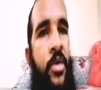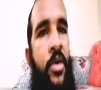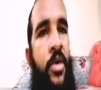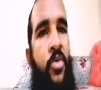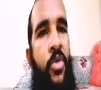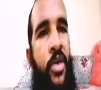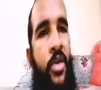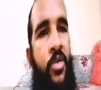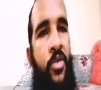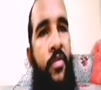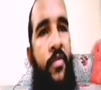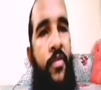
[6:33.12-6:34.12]
way
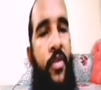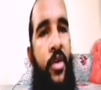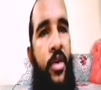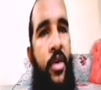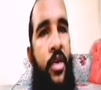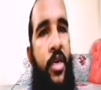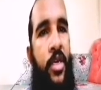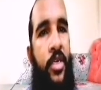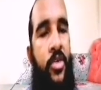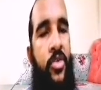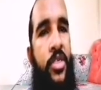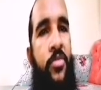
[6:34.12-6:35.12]
of
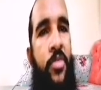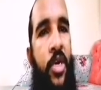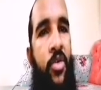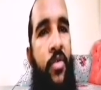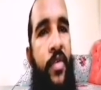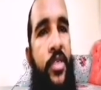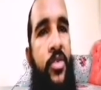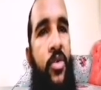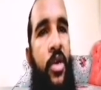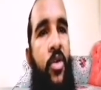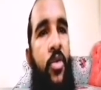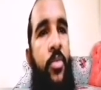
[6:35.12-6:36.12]
reducing
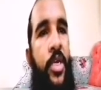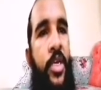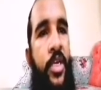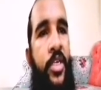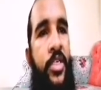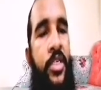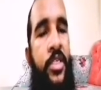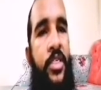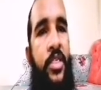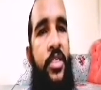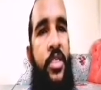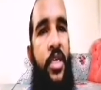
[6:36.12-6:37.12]
macrovascular complications
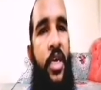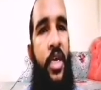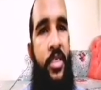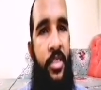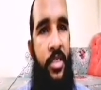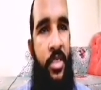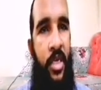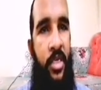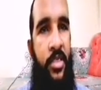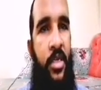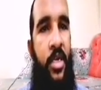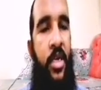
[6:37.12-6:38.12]
is
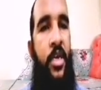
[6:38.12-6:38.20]
exercise.